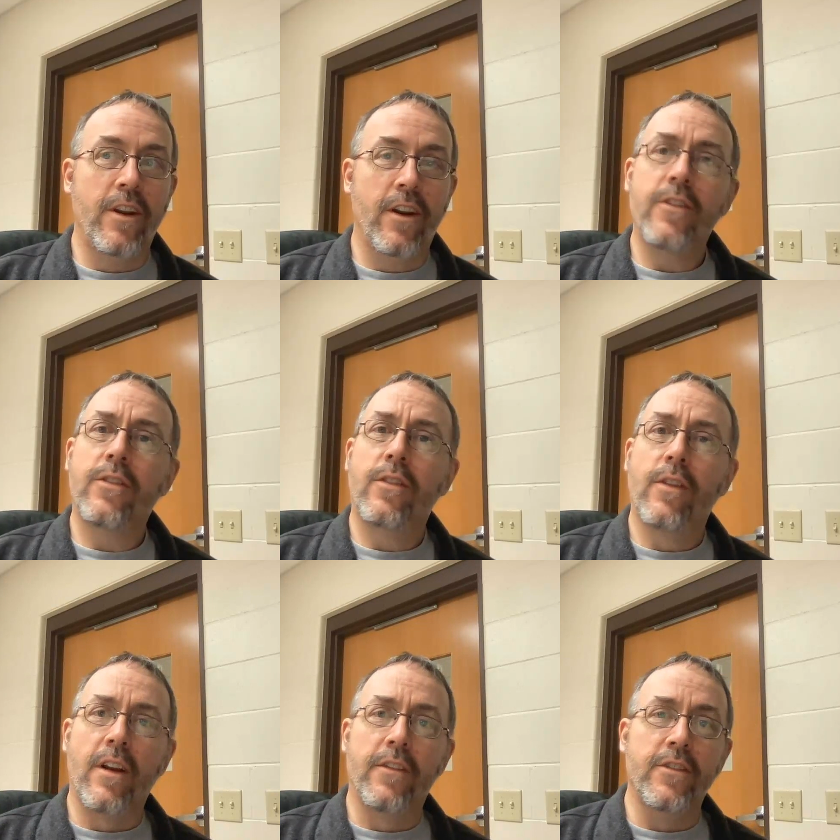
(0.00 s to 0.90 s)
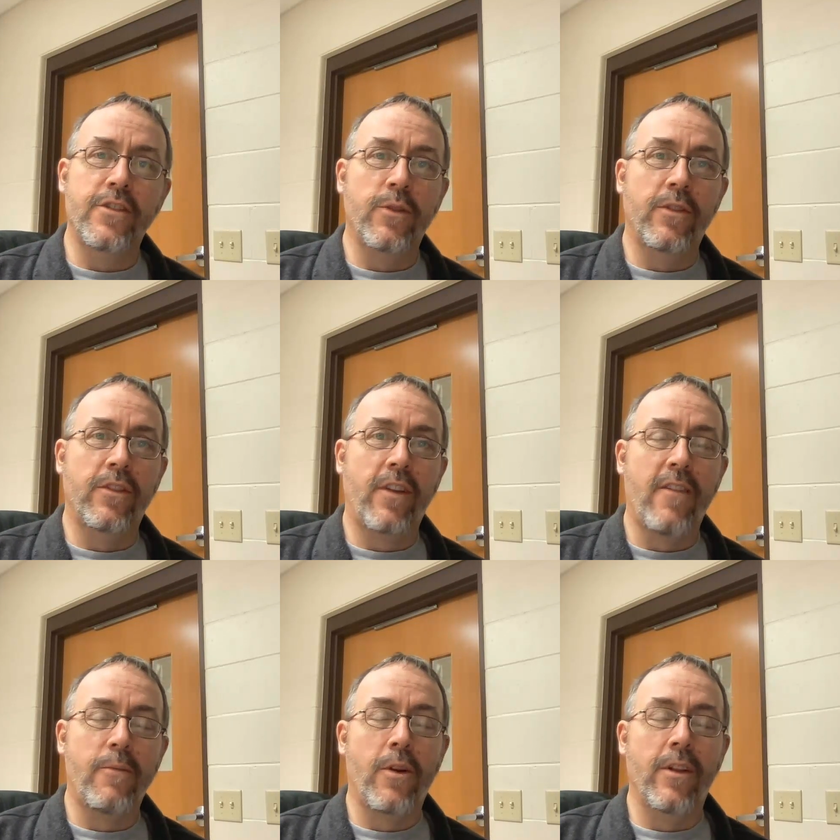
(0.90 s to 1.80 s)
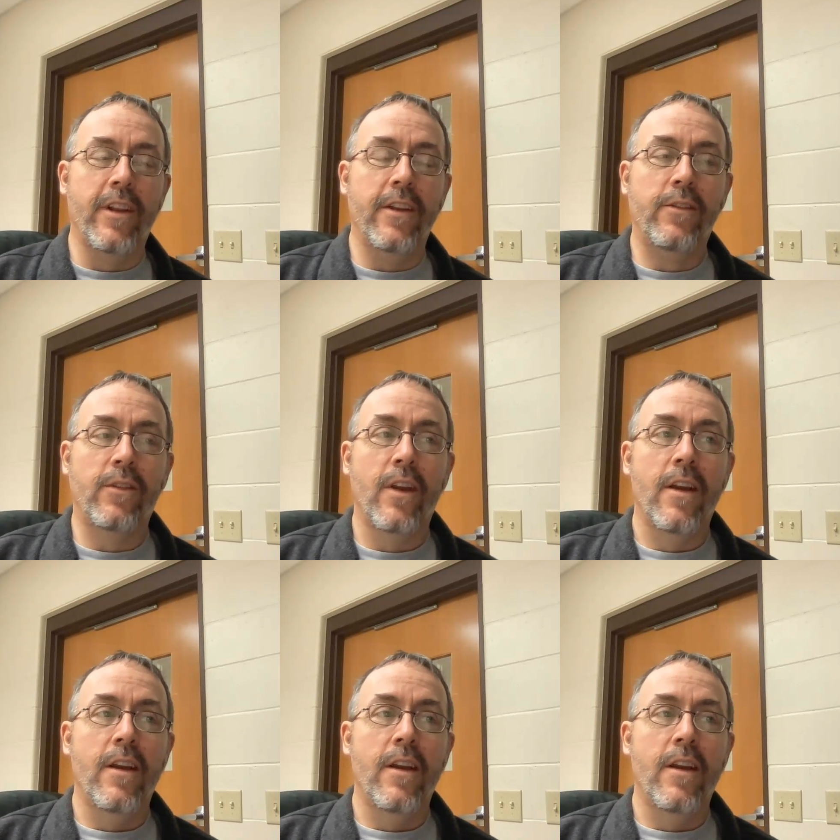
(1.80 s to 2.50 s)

years, since she was a sophomore at least.